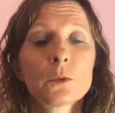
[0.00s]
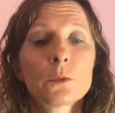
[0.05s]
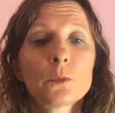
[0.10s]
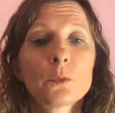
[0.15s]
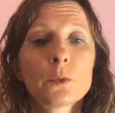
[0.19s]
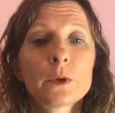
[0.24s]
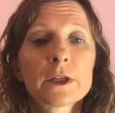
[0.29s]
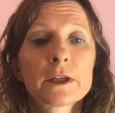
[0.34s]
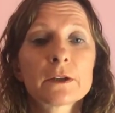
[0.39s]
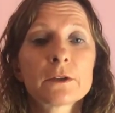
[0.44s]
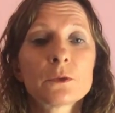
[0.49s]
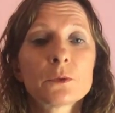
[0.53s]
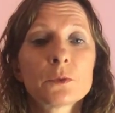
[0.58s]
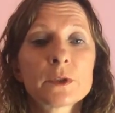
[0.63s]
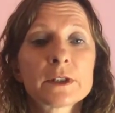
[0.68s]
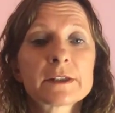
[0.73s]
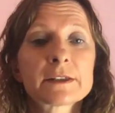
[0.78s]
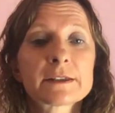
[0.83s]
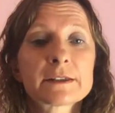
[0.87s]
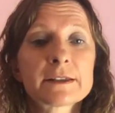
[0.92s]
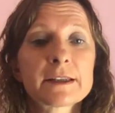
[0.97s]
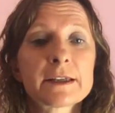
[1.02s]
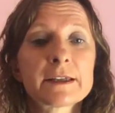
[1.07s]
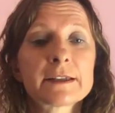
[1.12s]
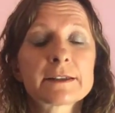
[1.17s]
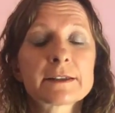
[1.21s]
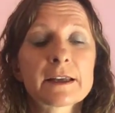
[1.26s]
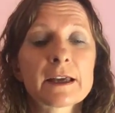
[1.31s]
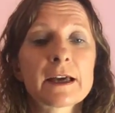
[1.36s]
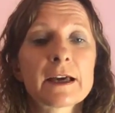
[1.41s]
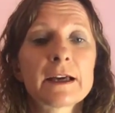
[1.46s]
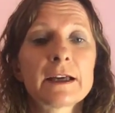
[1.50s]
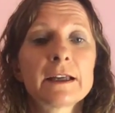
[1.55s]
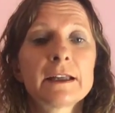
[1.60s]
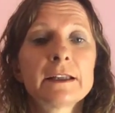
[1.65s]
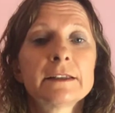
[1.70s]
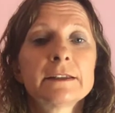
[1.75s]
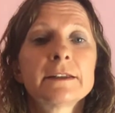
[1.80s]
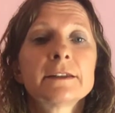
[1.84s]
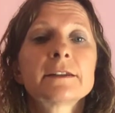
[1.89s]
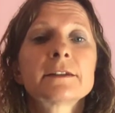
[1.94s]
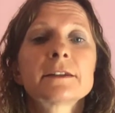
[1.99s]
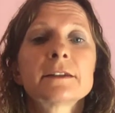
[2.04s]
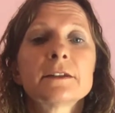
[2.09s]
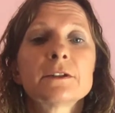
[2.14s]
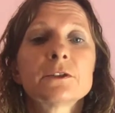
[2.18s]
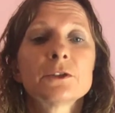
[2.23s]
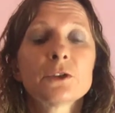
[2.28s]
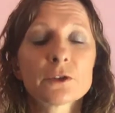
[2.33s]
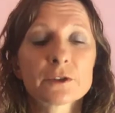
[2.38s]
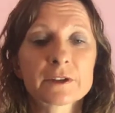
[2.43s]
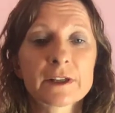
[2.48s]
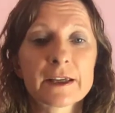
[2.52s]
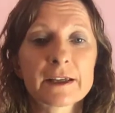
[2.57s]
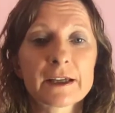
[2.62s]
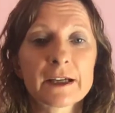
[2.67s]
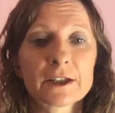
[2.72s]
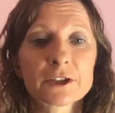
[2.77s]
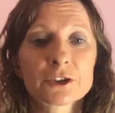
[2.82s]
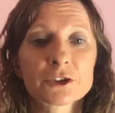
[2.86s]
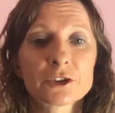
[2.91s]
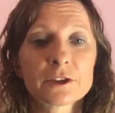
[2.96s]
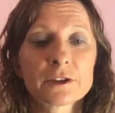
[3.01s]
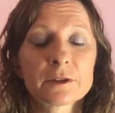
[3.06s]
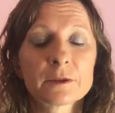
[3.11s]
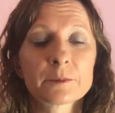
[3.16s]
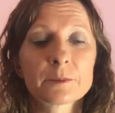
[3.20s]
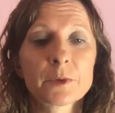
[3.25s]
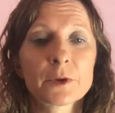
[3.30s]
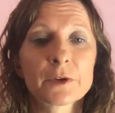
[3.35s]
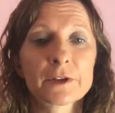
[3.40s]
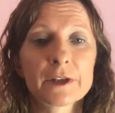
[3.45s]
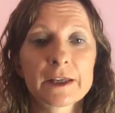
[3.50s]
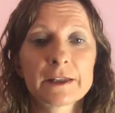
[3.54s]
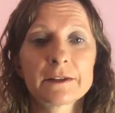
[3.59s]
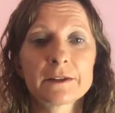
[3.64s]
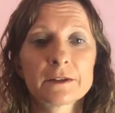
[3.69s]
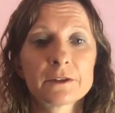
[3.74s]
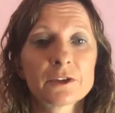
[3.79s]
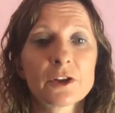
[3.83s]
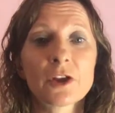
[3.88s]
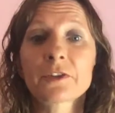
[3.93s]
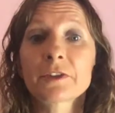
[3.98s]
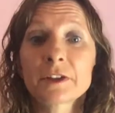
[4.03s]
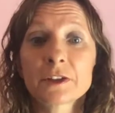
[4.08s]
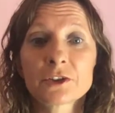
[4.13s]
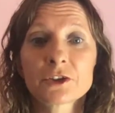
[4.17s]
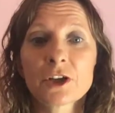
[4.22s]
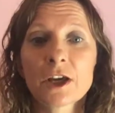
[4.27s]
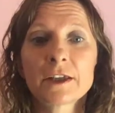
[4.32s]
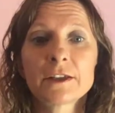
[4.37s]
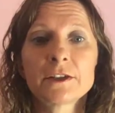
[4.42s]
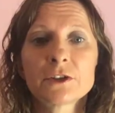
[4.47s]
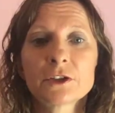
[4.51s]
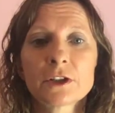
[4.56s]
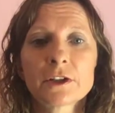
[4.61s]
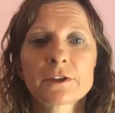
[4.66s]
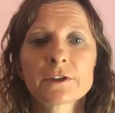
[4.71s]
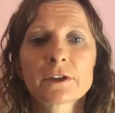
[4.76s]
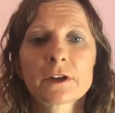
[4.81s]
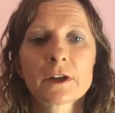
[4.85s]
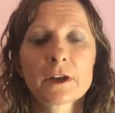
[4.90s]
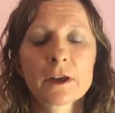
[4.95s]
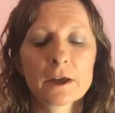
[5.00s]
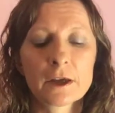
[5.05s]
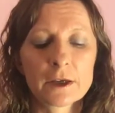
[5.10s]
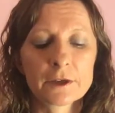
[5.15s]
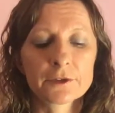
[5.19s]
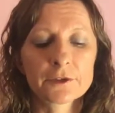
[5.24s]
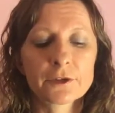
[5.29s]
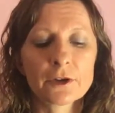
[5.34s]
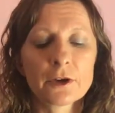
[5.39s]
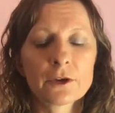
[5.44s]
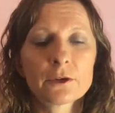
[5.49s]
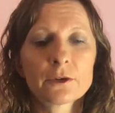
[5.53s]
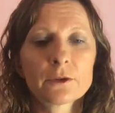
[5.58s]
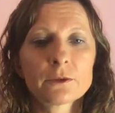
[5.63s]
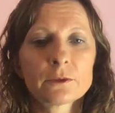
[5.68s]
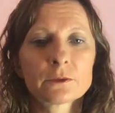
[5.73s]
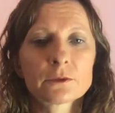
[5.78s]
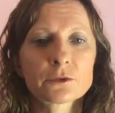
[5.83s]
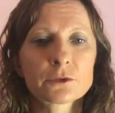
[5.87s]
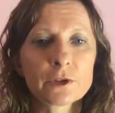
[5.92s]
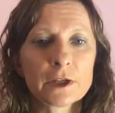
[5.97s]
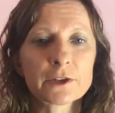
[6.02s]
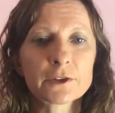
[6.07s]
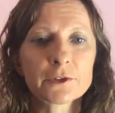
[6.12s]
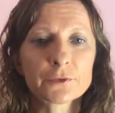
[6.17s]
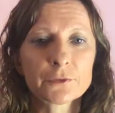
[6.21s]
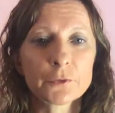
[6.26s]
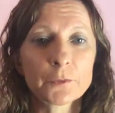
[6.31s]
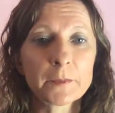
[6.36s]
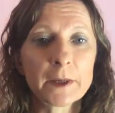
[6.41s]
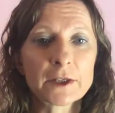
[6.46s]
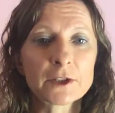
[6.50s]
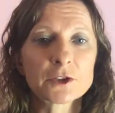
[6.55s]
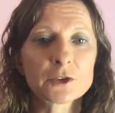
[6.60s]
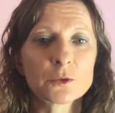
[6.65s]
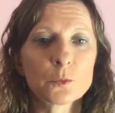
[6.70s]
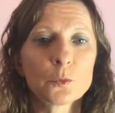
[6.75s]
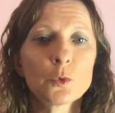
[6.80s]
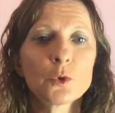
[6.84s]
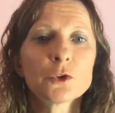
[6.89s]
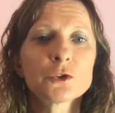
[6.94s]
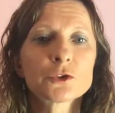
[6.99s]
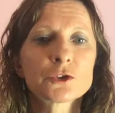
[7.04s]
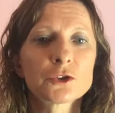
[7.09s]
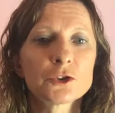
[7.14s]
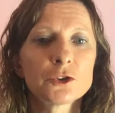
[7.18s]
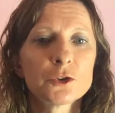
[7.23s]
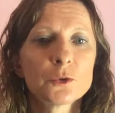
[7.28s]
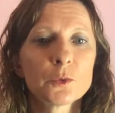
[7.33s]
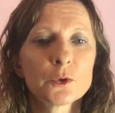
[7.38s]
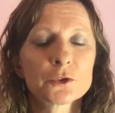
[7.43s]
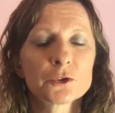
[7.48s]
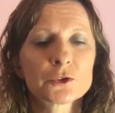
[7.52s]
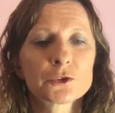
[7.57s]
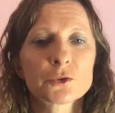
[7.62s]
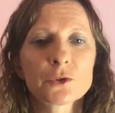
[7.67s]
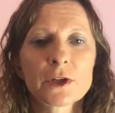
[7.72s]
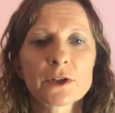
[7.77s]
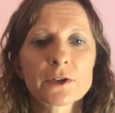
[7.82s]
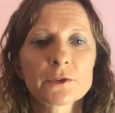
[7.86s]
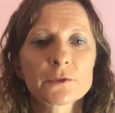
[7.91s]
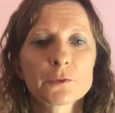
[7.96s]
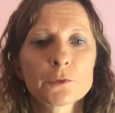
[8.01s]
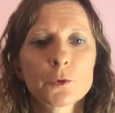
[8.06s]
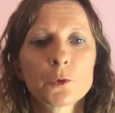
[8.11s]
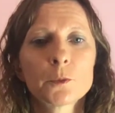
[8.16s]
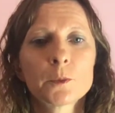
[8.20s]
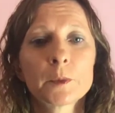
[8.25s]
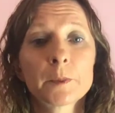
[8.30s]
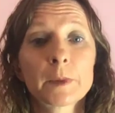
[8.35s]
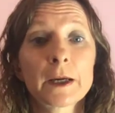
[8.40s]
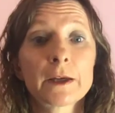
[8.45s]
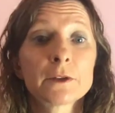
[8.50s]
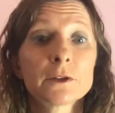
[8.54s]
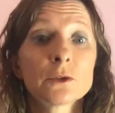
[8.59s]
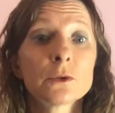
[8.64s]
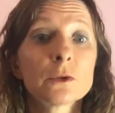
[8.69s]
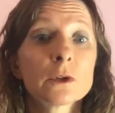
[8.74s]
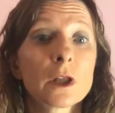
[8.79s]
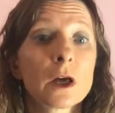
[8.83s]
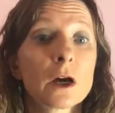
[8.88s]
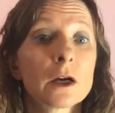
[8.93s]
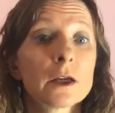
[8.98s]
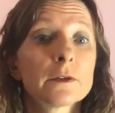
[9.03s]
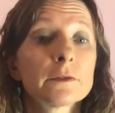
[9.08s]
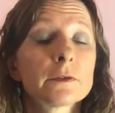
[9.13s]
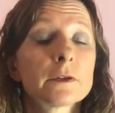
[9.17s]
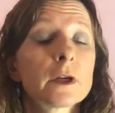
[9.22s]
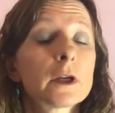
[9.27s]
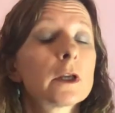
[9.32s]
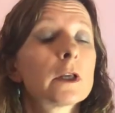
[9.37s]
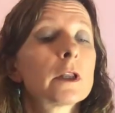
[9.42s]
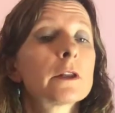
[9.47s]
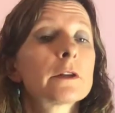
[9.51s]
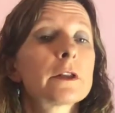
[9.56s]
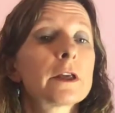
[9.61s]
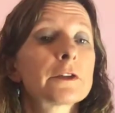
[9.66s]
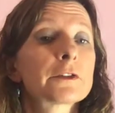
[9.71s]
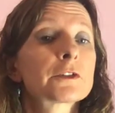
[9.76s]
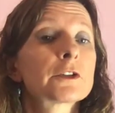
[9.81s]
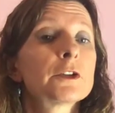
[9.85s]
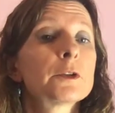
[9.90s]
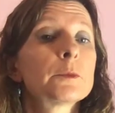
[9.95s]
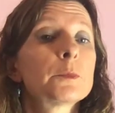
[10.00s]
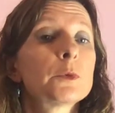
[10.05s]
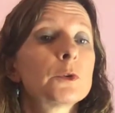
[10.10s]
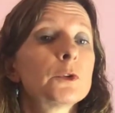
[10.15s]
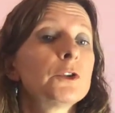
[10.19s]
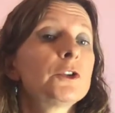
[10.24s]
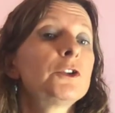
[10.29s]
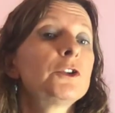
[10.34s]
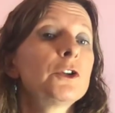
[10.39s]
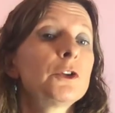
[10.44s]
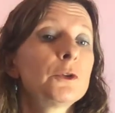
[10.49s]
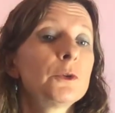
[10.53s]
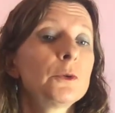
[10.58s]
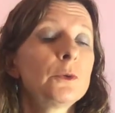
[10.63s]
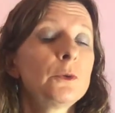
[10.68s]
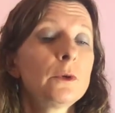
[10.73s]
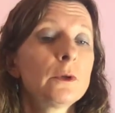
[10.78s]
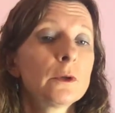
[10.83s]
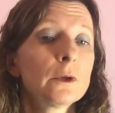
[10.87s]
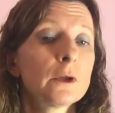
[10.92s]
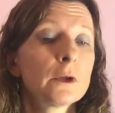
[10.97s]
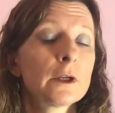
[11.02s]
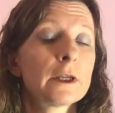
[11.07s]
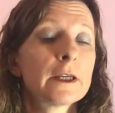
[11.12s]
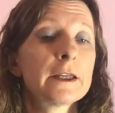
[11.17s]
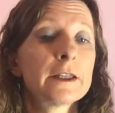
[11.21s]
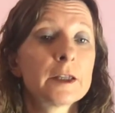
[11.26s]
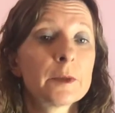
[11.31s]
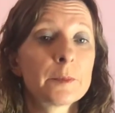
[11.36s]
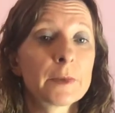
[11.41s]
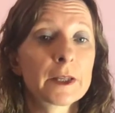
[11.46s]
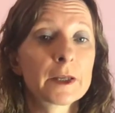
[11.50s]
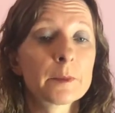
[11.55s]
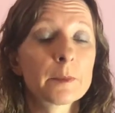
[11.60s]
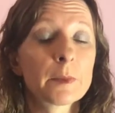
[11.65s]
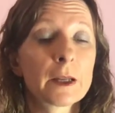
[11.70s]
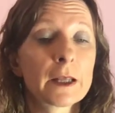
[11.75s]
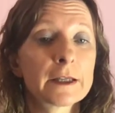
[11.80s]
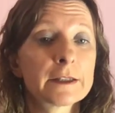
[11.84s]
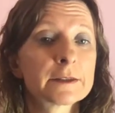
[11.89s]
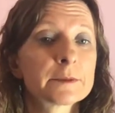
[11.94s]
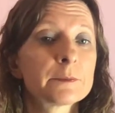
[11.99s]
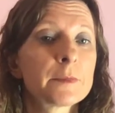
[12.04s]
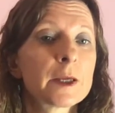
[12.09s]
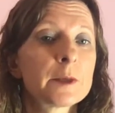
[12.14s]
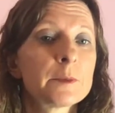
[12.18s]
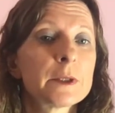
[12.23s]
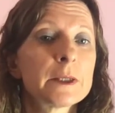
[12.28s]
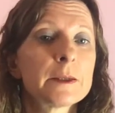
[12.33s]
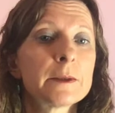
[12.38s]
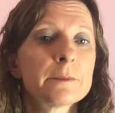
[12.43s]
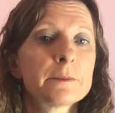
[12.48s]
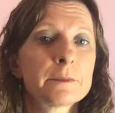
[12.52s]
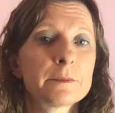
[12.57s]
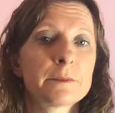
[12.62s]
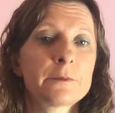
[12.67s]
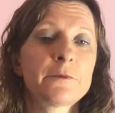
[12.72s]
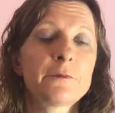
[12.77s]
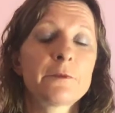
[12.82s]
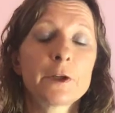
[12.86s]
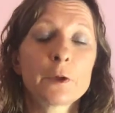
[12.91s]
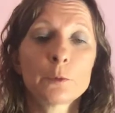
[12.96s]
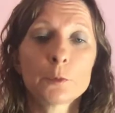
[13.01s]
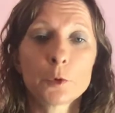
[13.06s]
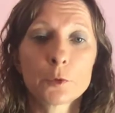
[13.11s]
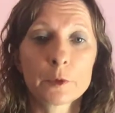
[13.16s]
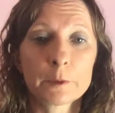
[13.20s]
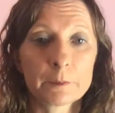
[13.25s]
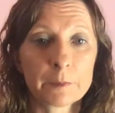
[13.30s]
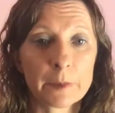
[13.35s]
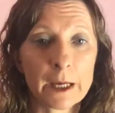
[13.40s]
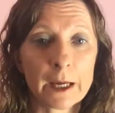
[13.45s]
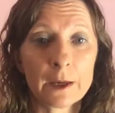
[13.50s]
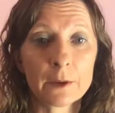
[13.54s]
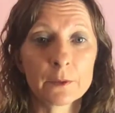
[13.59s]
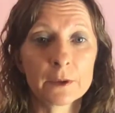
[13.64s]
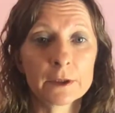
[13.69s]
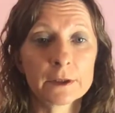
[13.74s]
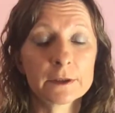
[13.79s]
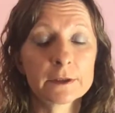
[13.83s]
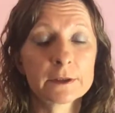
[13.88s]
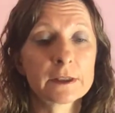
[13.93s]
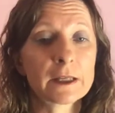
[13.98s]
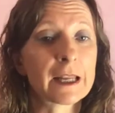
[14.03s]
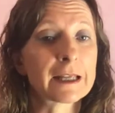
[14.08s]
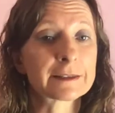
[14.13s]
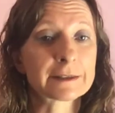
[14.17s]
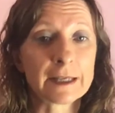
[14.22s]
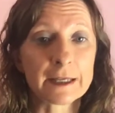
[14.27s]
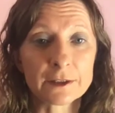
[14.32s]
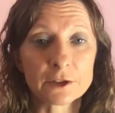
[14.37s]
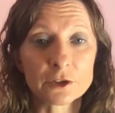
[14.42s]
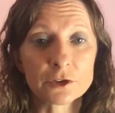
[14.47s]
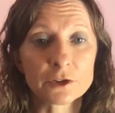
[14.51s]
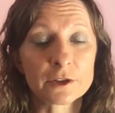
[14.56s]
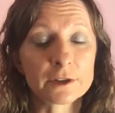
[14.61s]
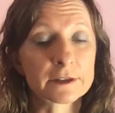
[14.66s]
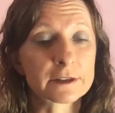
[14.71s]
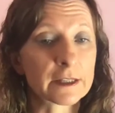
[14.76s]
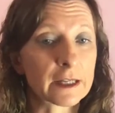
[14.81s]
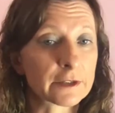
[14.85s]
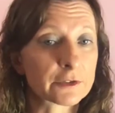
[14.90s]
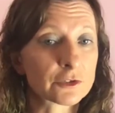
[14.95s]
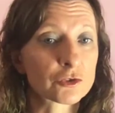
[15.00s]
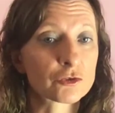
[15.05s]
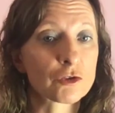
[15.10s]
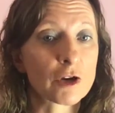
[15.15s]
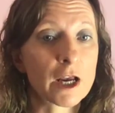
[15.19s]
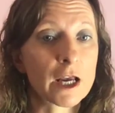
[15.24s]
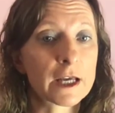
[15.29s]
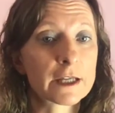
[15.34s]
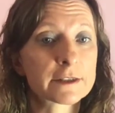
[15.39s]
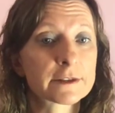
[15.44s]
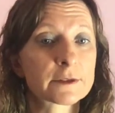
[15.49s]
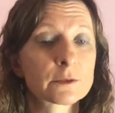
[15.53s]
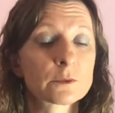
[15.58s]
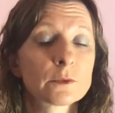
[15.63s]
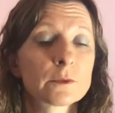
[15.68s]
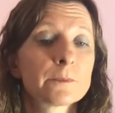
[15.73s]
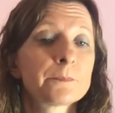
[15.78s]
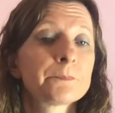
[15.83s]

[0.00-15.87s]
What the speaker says: we can always sit and not take action, but then nothing changes. So transformation, what do you want to transform about your life that's going to put you in a better place? Maybe feel more empowered, less anxious, less stressed.